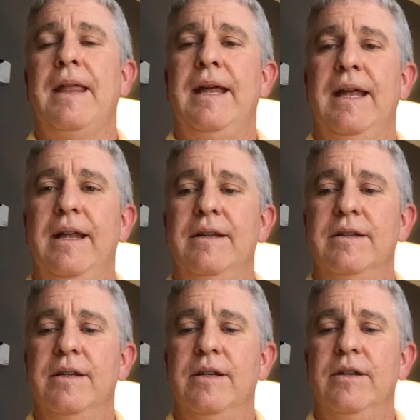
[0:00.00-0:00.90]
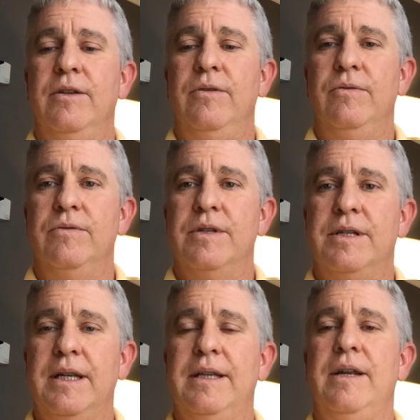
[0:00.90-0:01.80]
And you
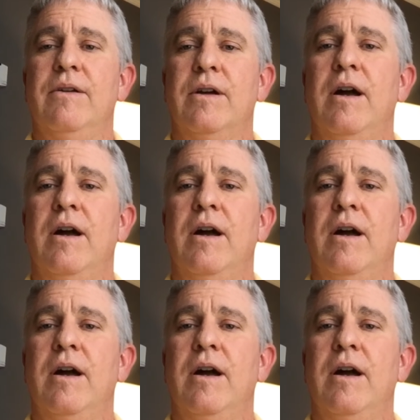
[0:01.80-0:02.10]
sit there